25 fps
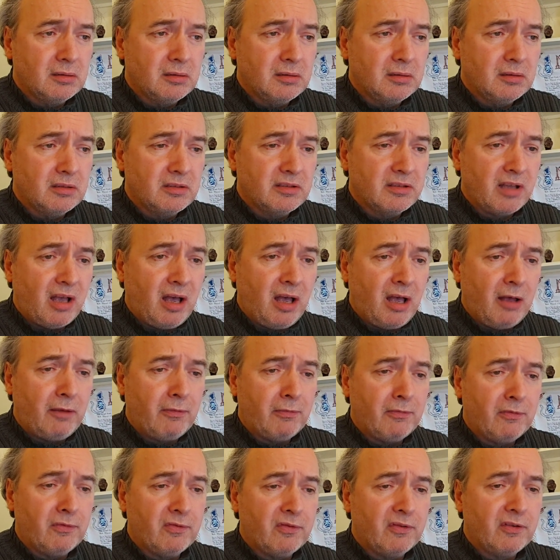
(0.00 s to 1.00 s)

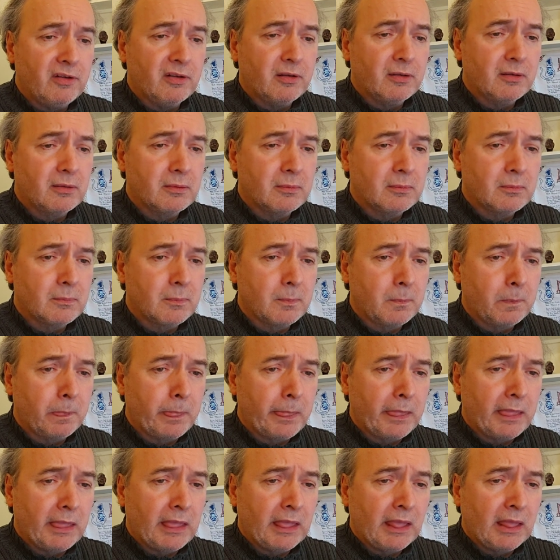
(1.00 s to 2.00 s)
soft
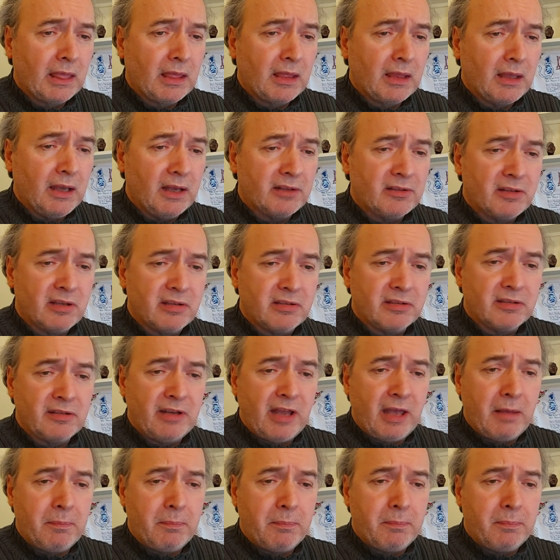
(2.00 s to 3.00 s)
as a
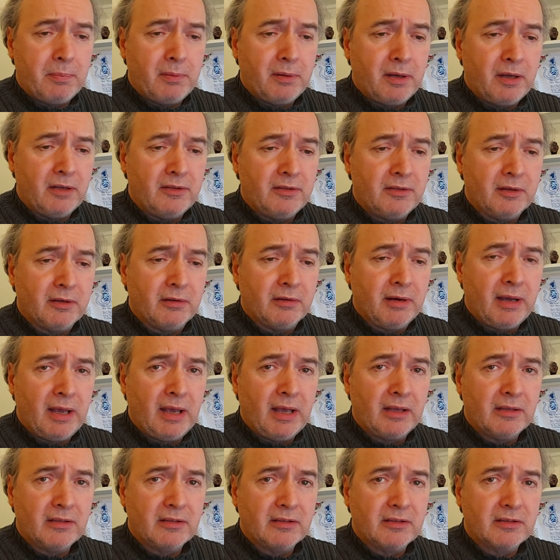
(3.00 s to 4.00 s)
step onto
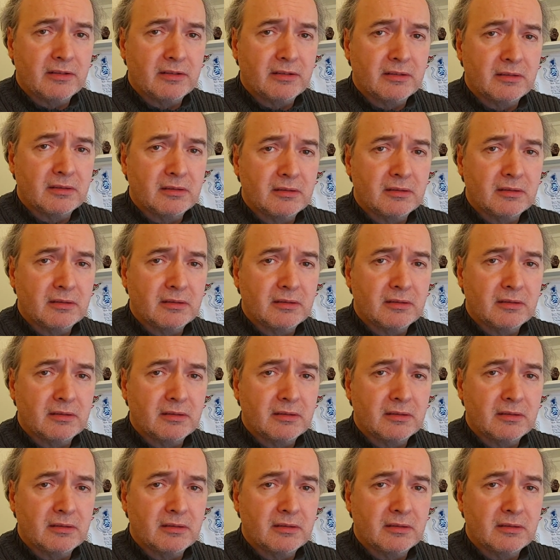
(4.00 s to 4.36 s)
grass.